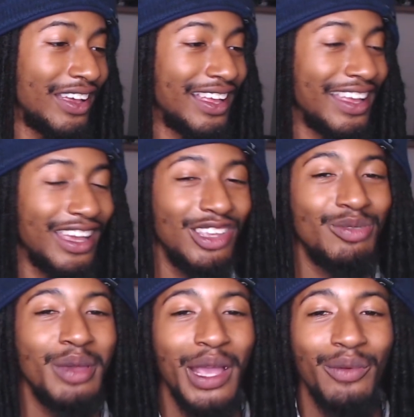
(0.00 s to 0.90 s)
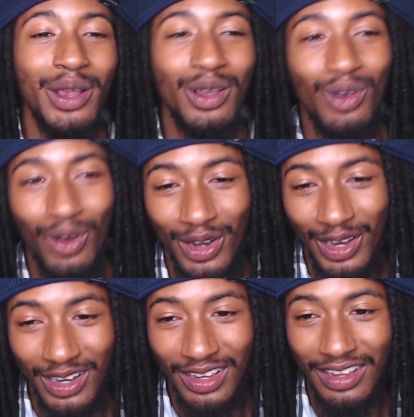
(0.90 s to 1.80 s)
He's being
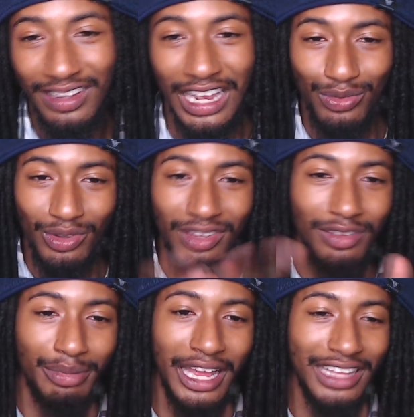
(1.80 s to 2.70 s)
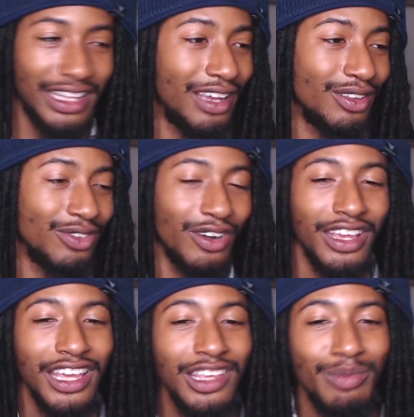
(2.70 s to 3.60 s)
recorded. That's what this black thing is for.
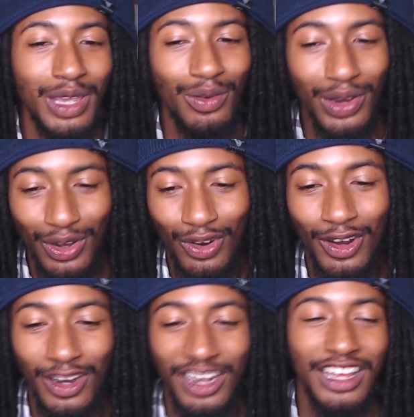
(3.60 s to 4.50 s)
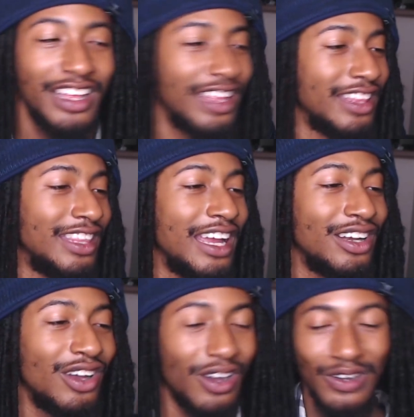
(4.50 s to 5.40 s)
He's being recorded. They
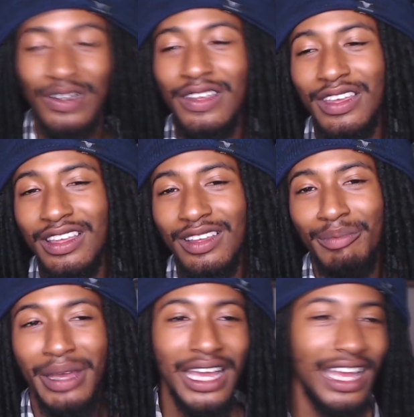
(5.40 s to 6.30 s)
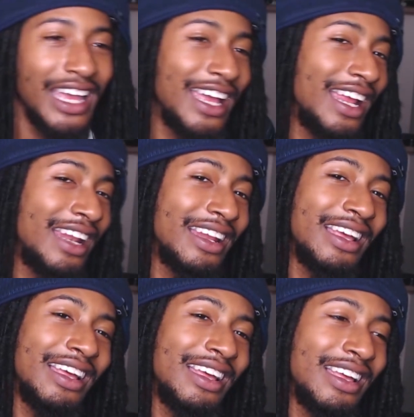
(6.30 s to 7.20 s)
know. Man,
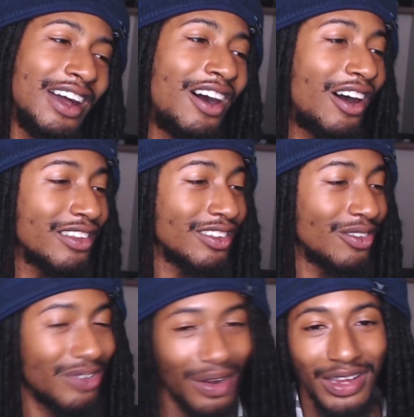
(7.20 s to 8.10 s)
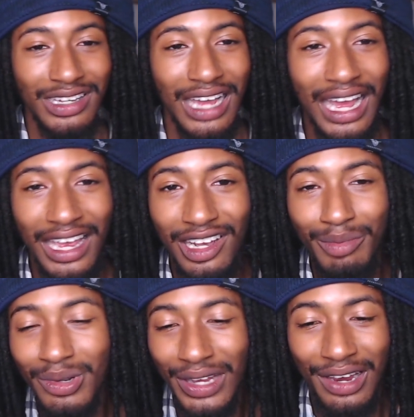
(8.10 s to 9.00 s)
Hawks is a very
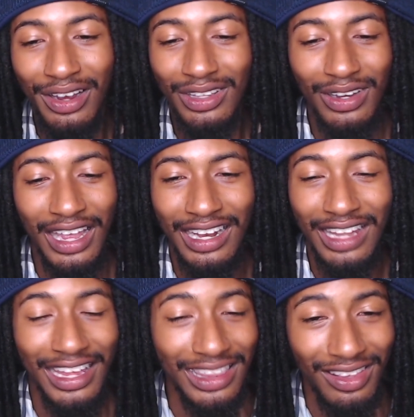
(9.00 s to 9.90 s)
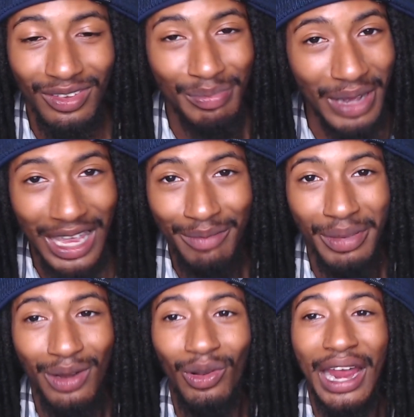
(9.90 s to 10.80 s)
dieable character, and like this might
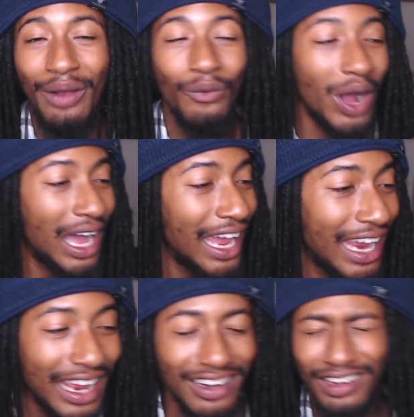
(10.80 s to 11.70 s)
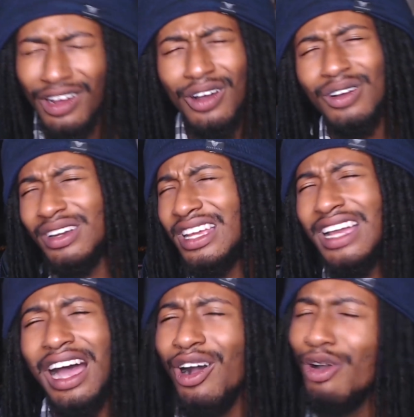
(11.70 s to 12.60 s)
be like why and no,
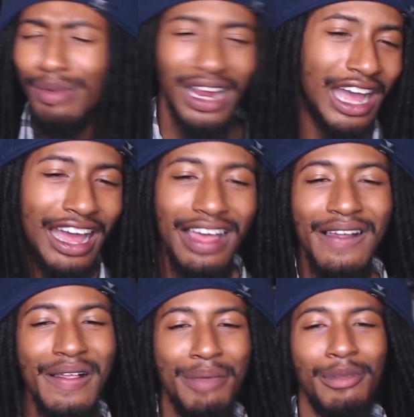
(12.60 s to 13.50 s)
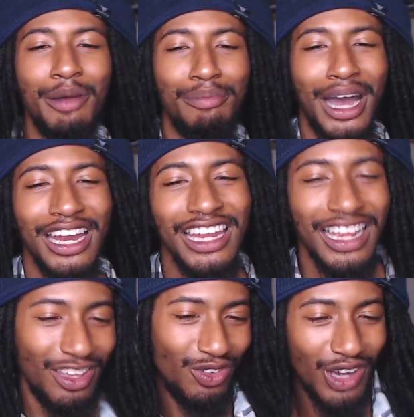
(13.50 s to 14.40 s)
nigga. I hope not. But my
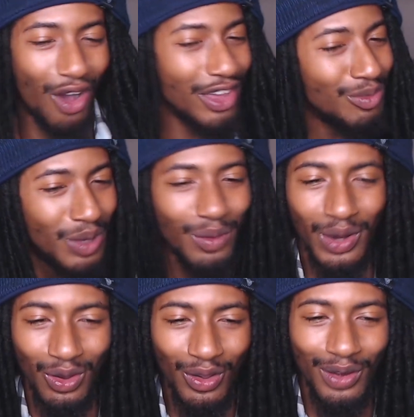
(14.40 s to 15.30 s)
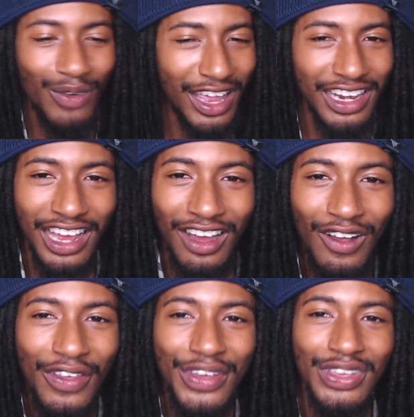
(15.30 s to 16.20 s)
nigga, you know he's being recorded right
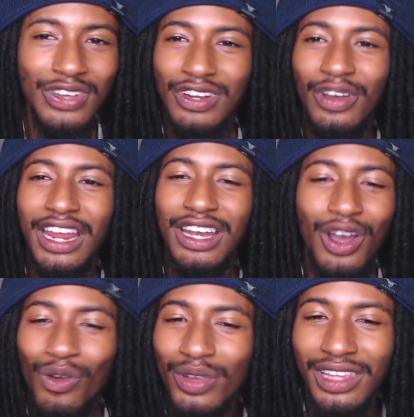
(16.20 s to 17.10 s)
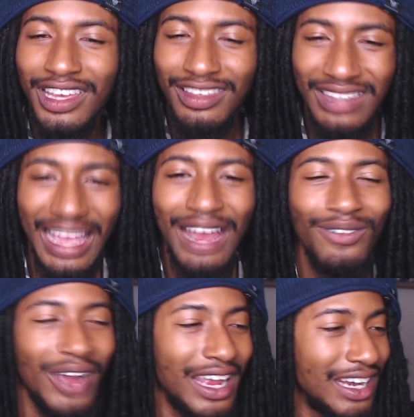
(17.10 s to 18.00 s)
now. You know they know what the, he's
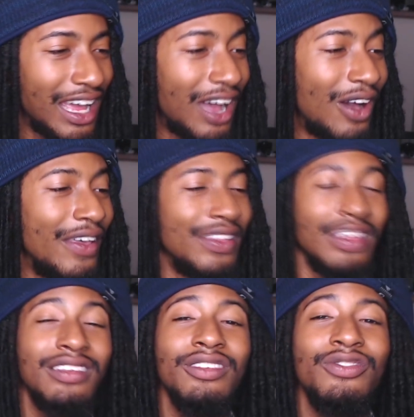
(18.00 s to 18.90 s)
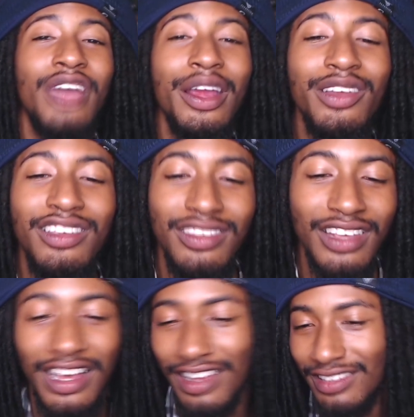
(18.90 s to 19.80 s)
saying right now. This is very
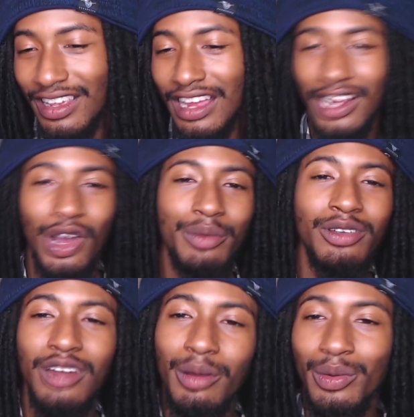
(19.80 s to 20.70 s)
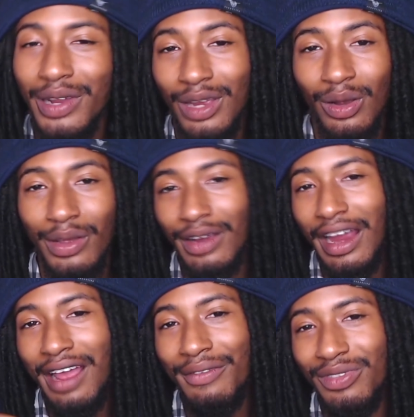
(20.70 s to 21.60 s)
sus. Go up to the number one hero here.
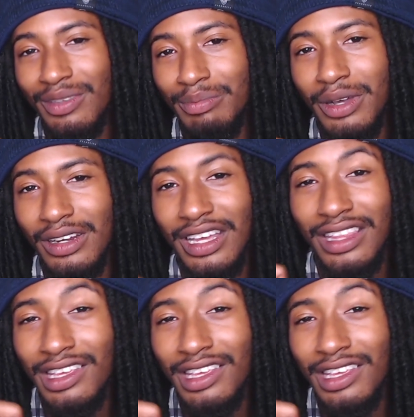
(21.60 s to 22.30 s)
Half this book, nigga.